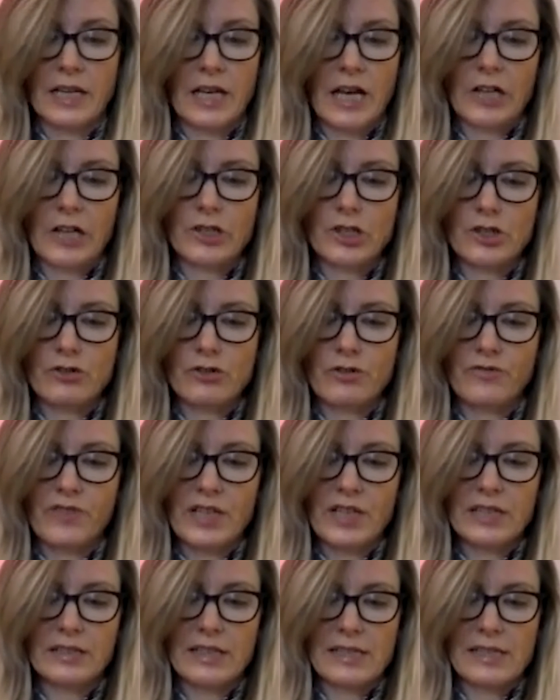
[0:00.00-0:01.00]
had just
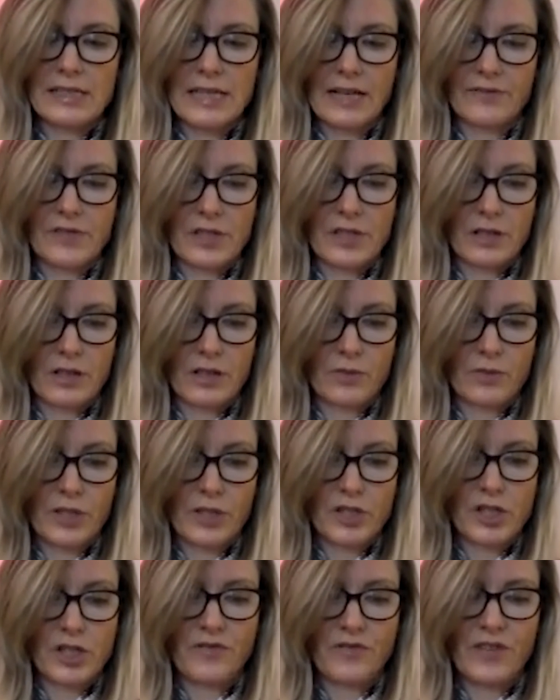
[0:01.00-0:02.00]
revealed itself to her when
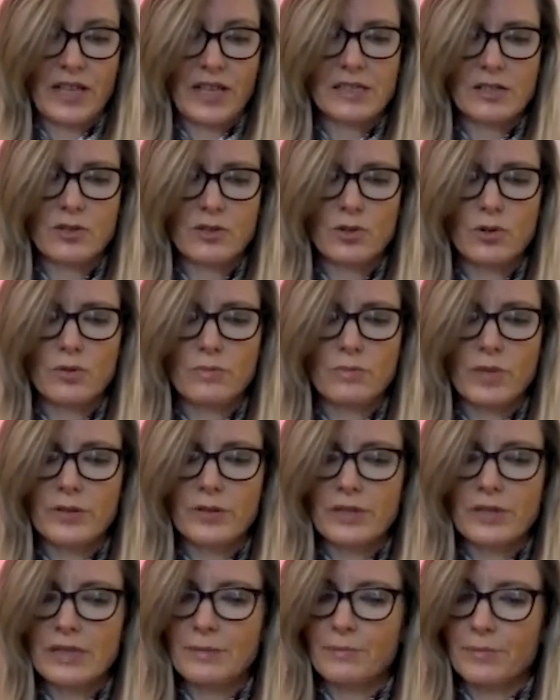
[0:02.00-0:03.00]
she felt an
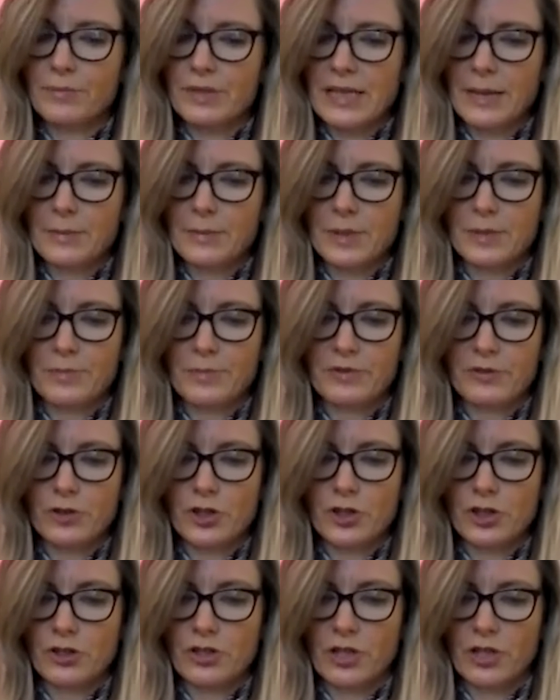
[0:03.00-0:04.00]
almost imperceptible
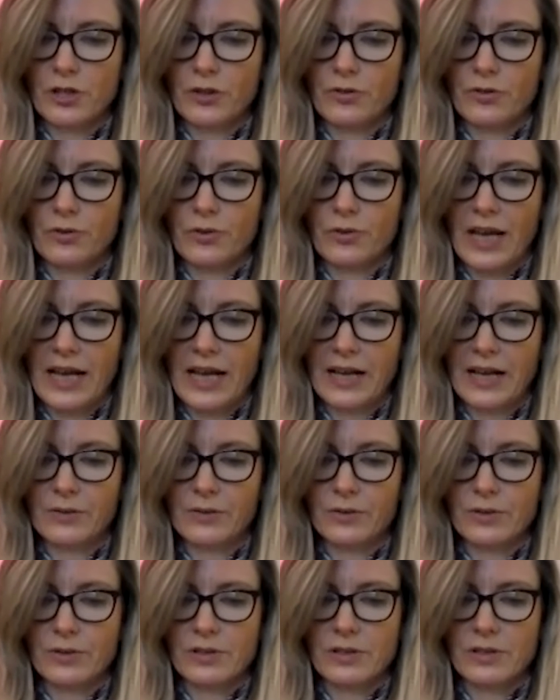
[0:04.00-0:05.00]
shudder through the
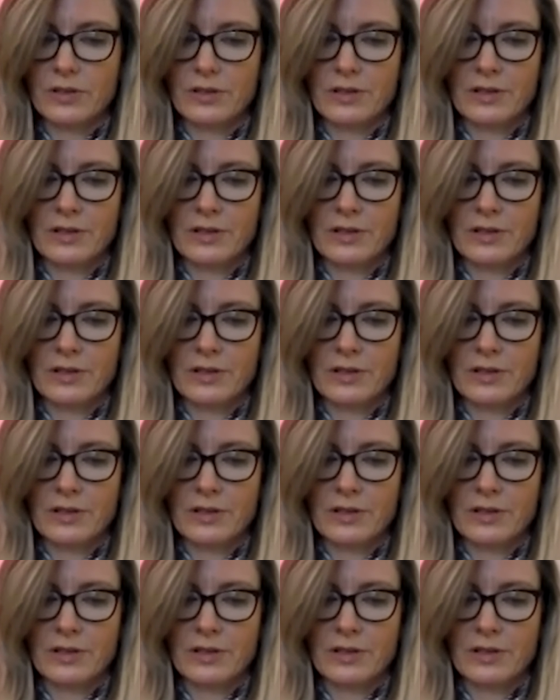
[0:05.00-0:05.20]
house.